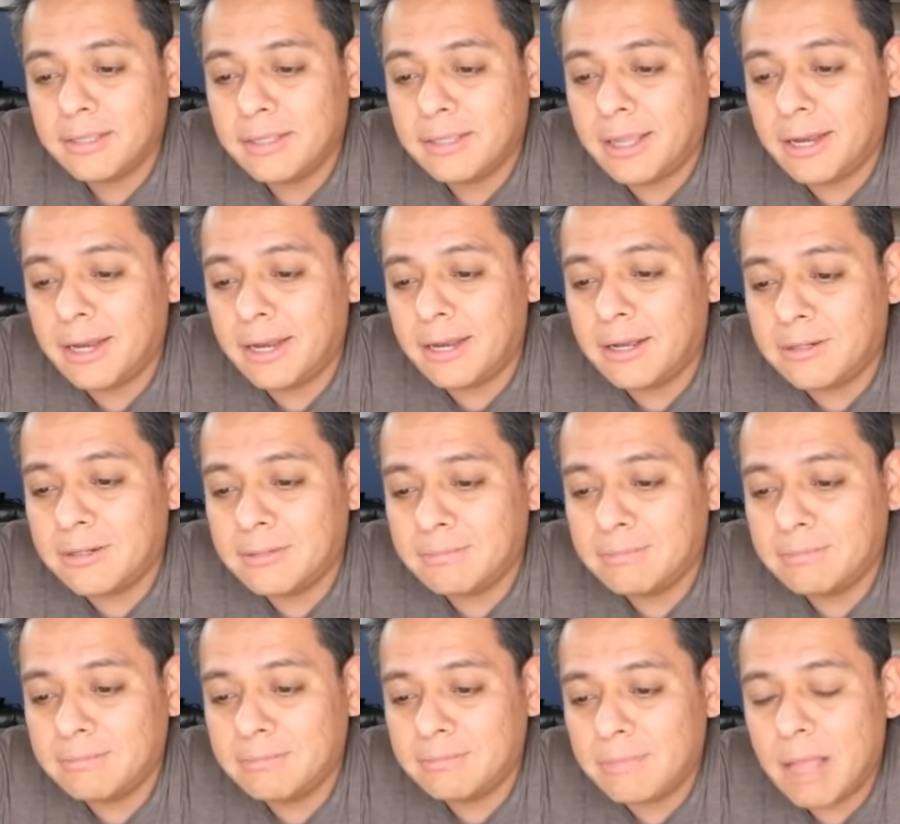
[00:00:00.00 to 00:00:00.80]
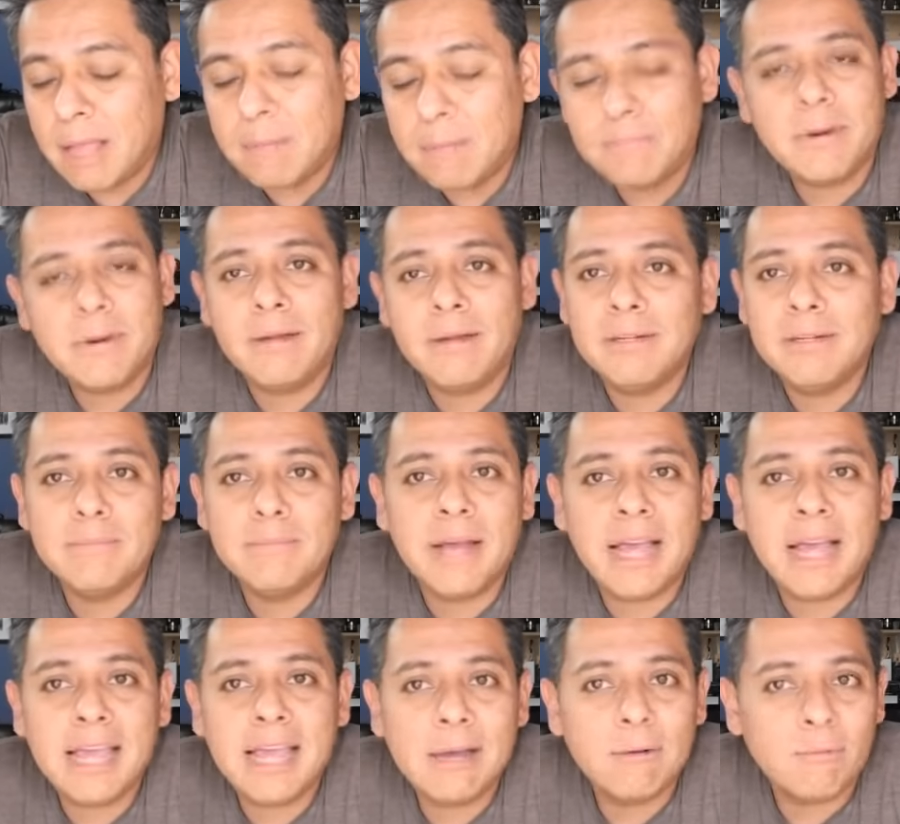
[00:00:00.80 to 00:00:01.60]
you know, I'll probably
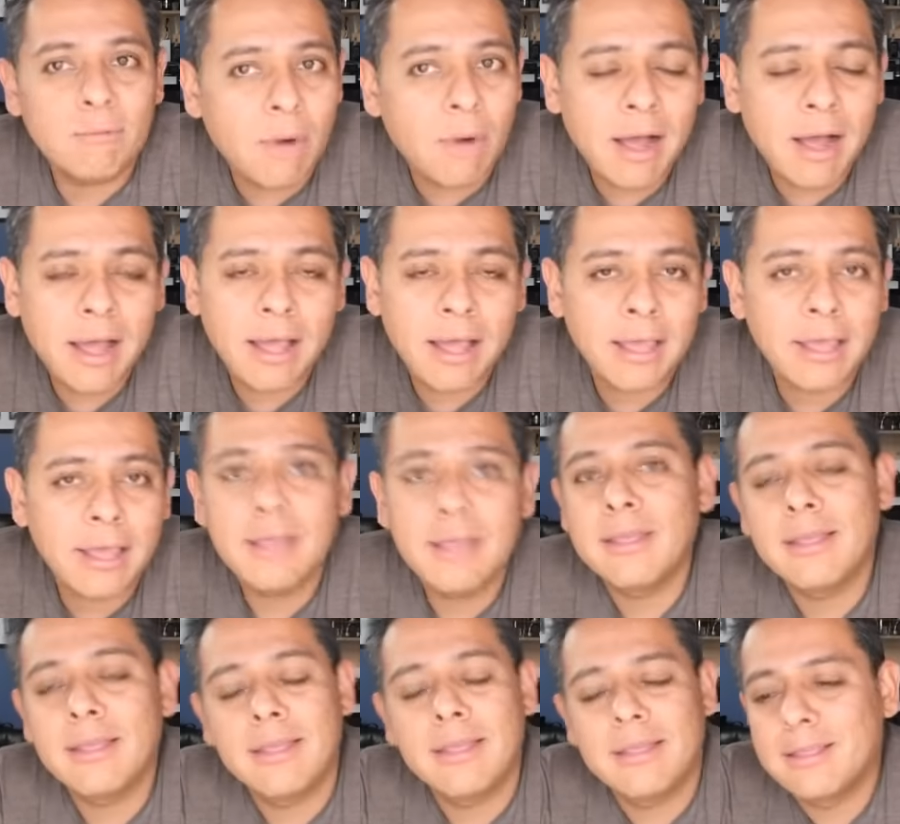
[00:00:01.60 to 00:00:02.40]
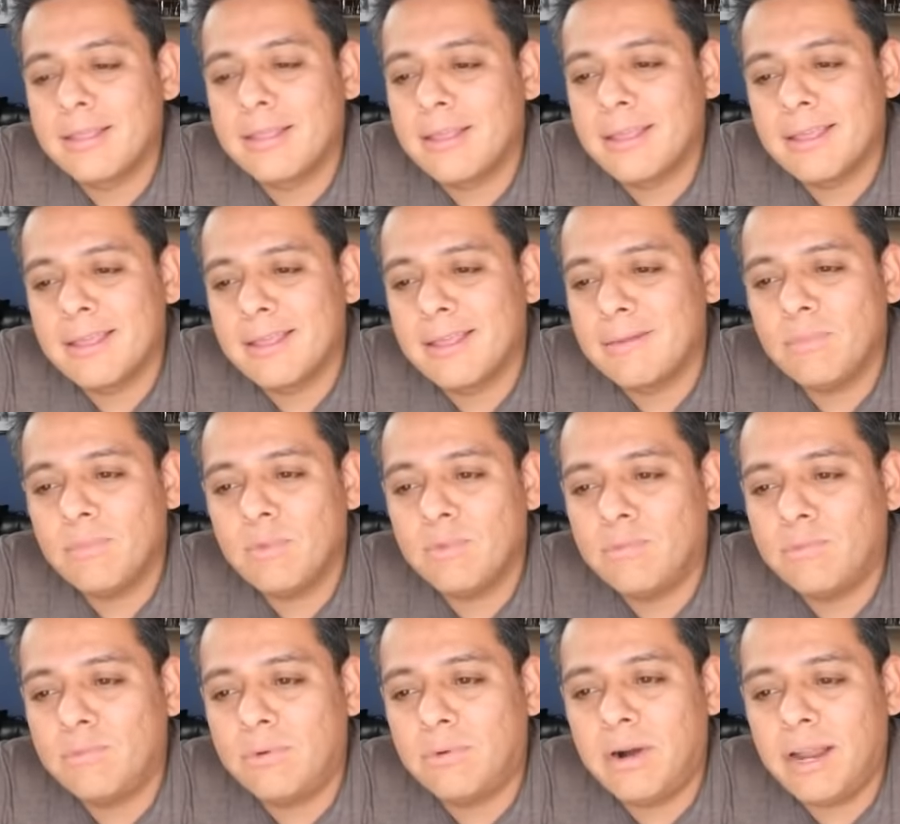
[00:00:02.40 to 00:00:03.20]
buy a Y
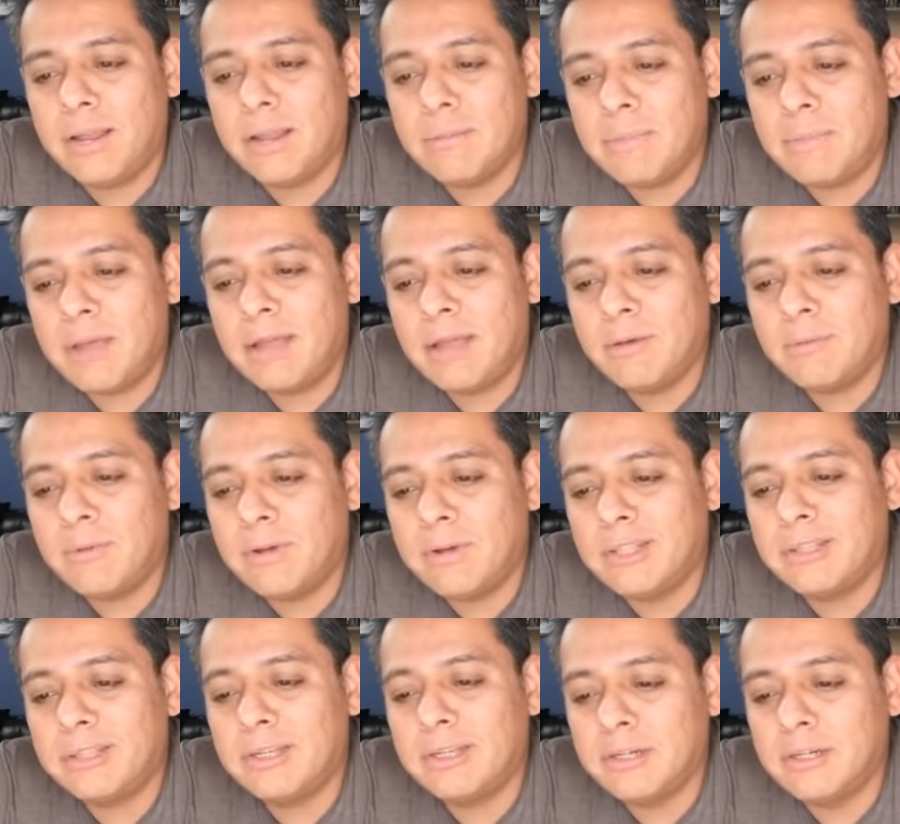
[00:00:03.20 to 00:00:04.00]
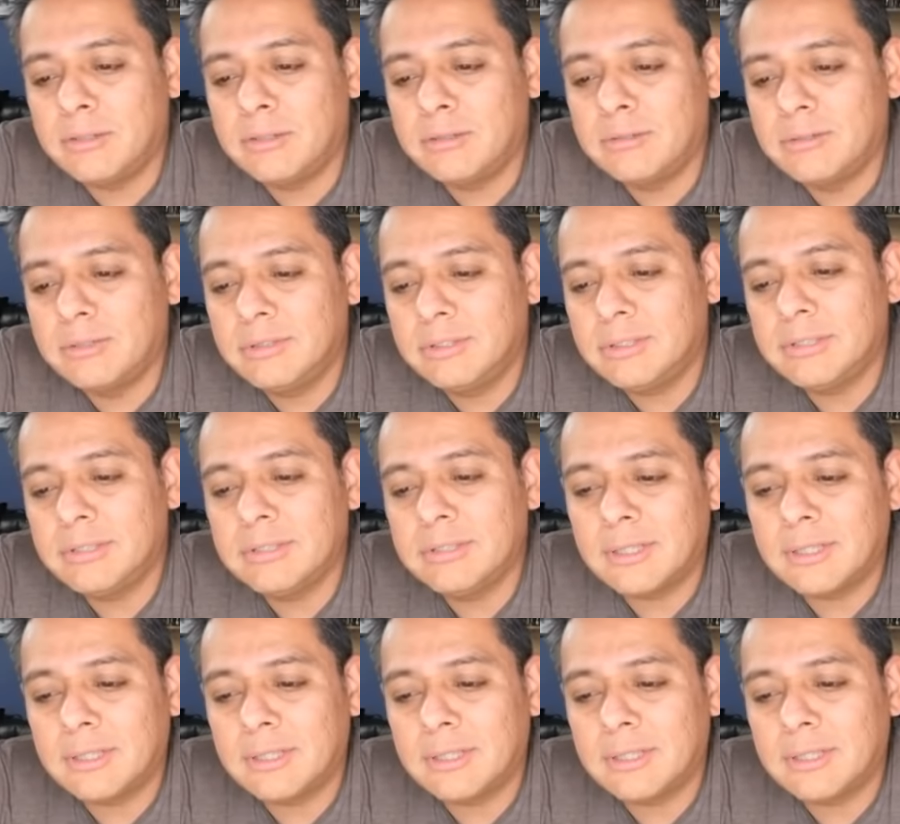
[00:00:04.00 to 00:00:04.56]
before I buy one of those.